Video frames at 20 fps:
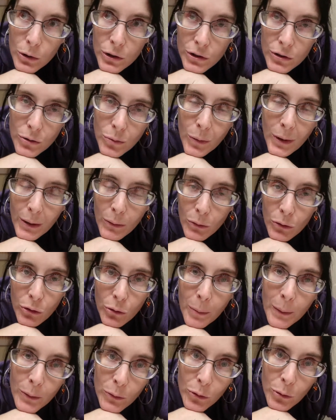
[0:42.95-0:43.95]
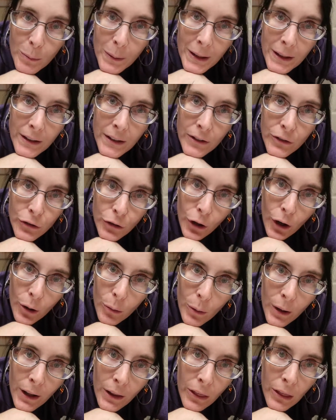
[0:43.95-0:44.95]
which is what it was supposed to be to
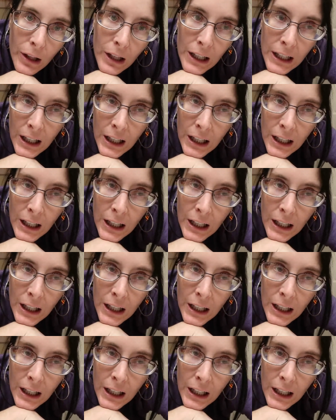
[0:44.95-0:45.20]
start with,